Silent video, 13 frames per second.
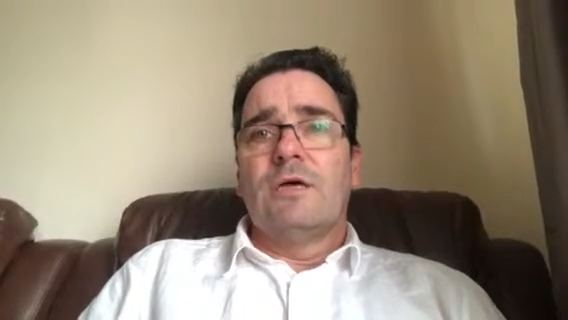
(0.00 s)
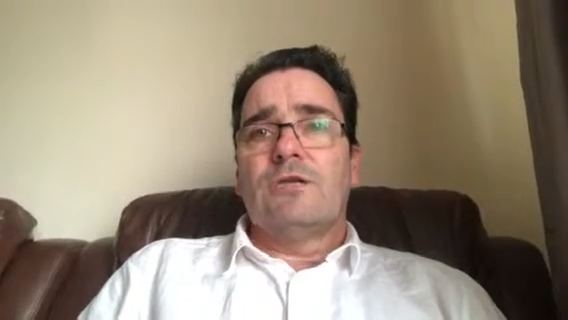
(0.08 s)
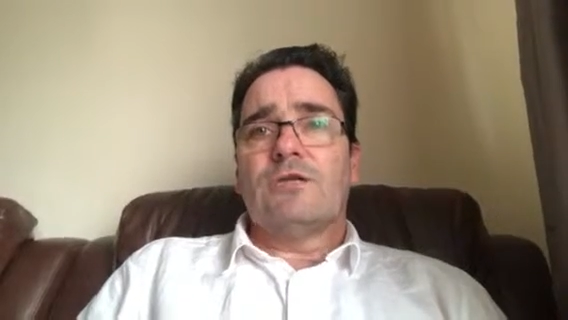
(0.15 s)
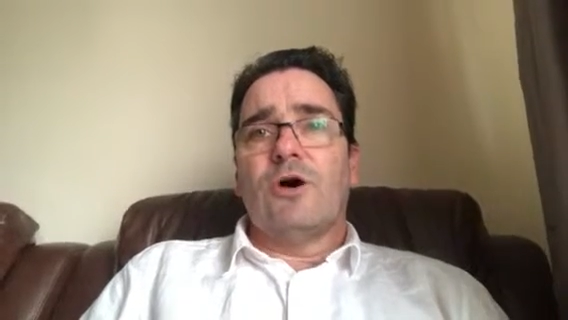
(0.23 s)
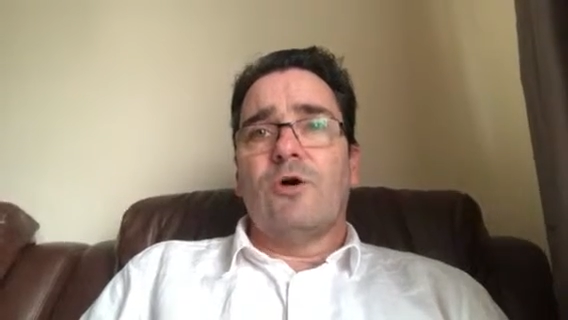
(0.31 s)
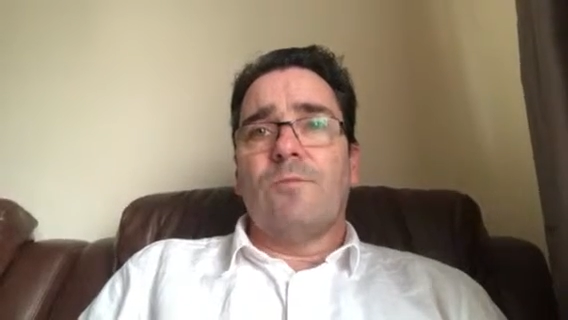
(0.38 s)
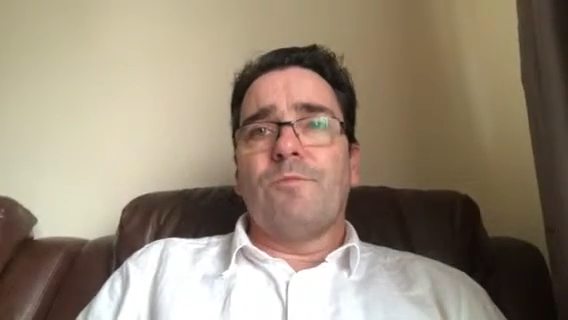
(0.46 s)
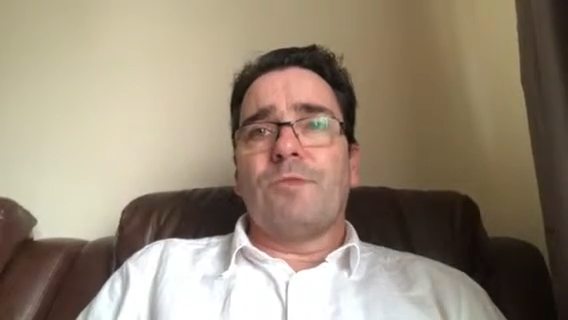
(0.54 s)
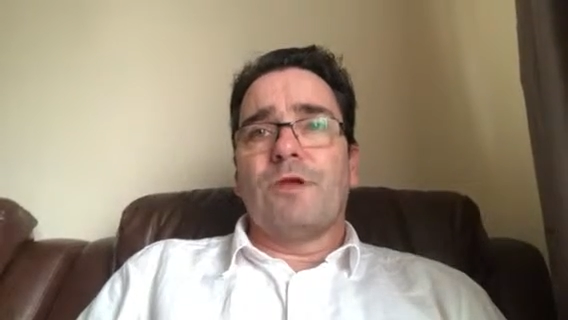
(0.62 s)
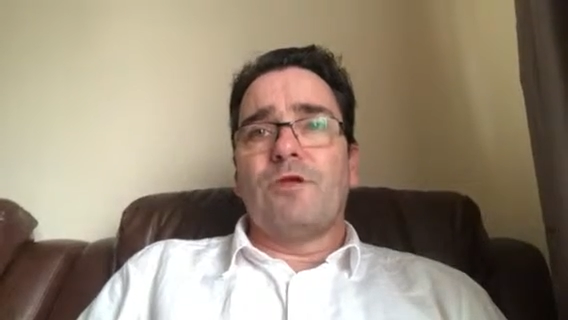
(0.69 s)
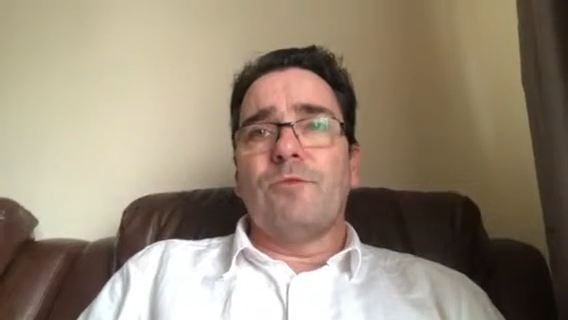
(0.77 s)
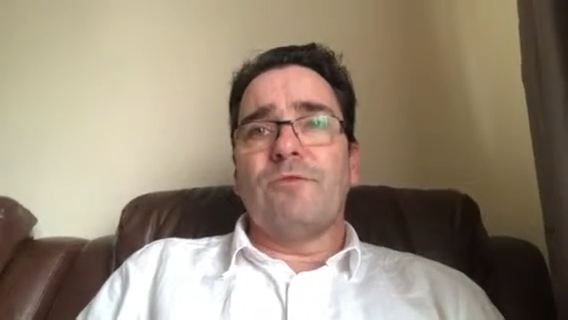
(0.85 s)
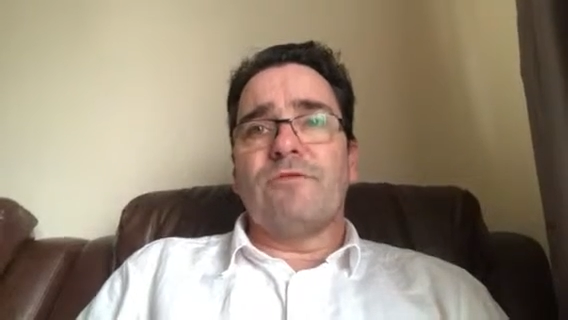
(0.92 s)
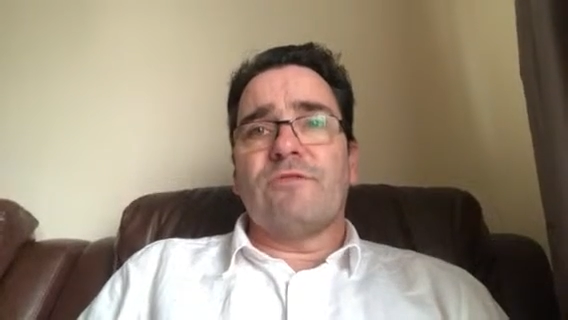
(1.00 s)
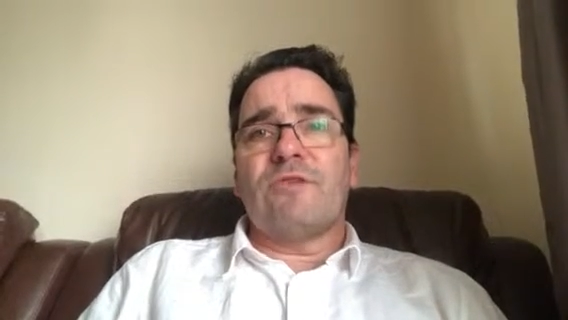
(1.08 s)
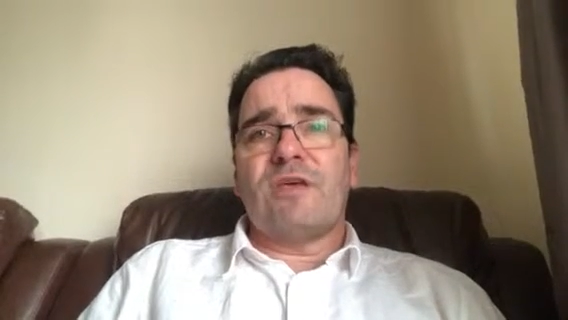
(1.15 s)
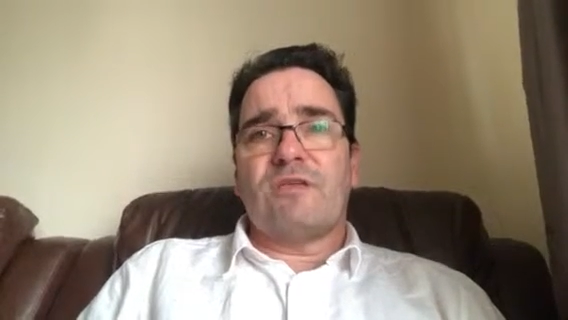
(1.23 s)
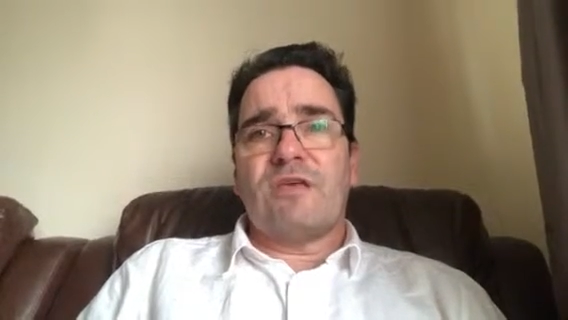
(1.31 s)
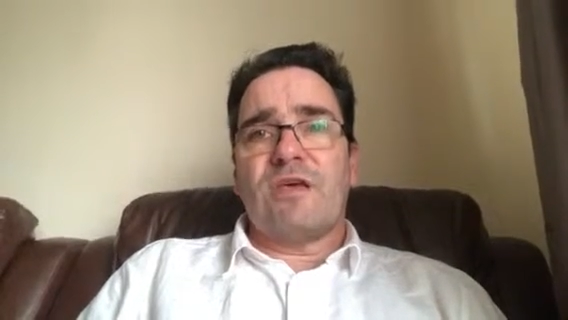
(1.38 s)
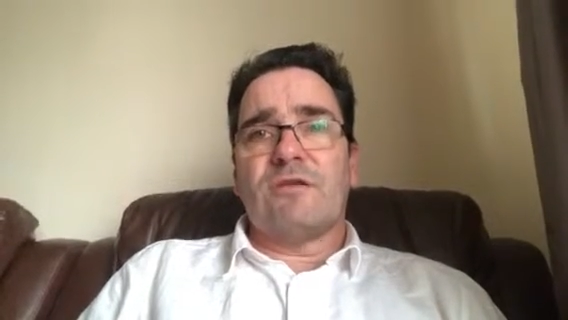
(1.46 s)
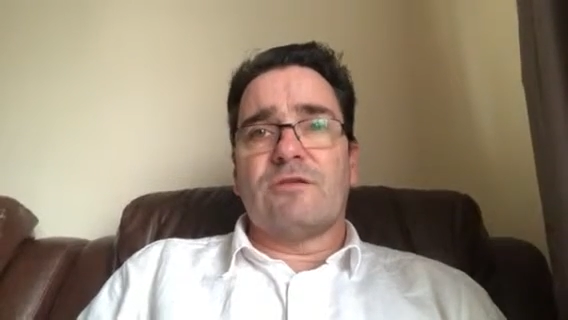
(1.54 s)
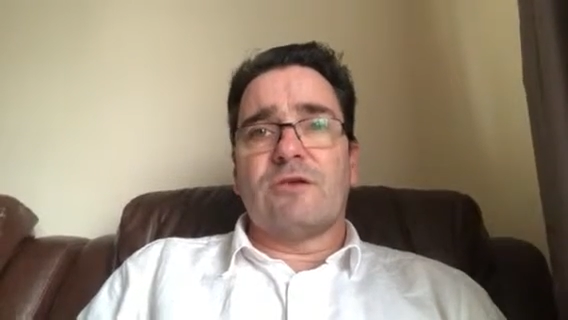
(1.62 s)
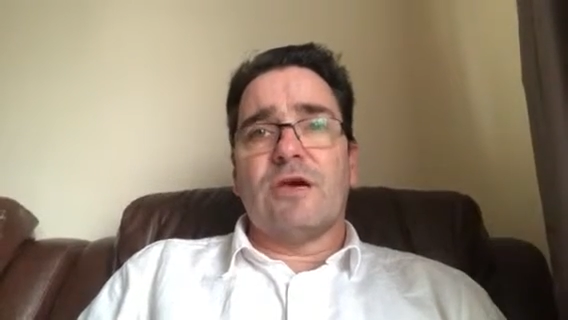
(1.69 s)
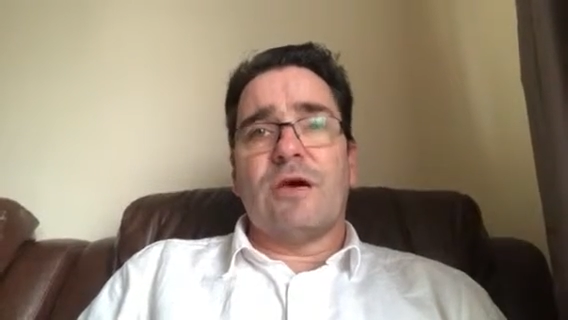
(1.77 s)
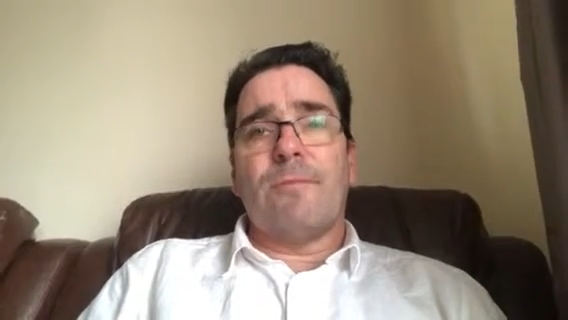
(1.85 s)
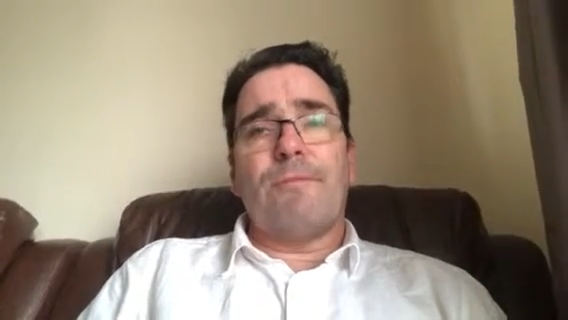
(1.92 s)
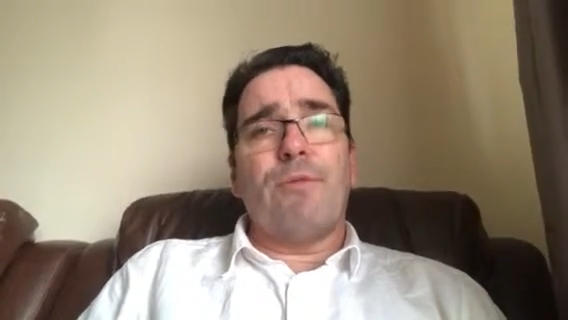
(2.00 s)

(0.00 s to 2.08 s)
So a number of things there.